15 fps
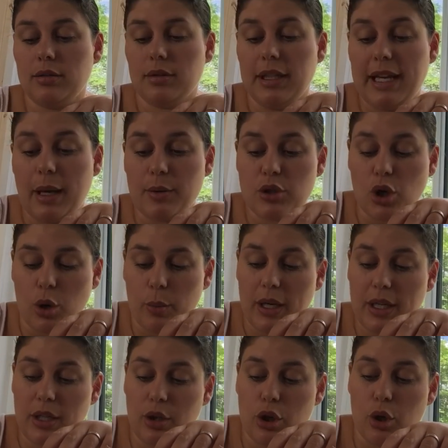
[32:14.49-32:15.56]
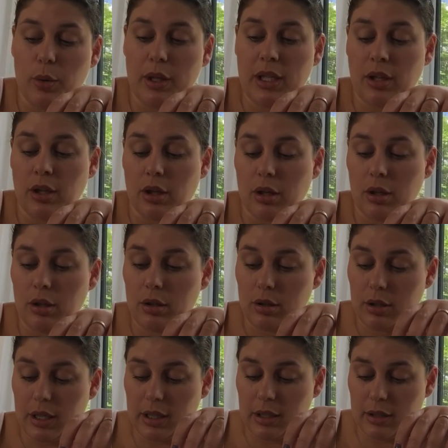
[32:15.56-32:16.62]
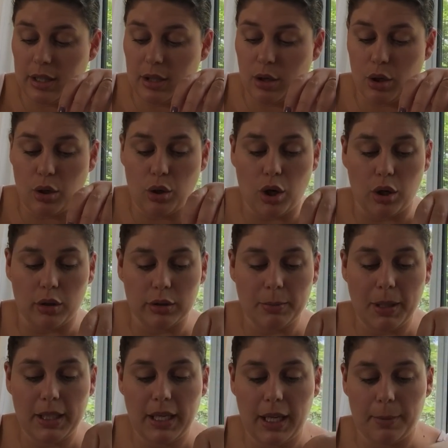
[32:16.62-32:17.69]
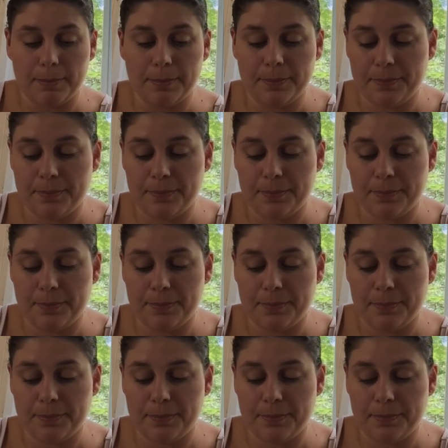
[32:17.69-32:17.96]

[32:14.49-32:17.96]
And now it's all ready to go in here. And they're all calling my name.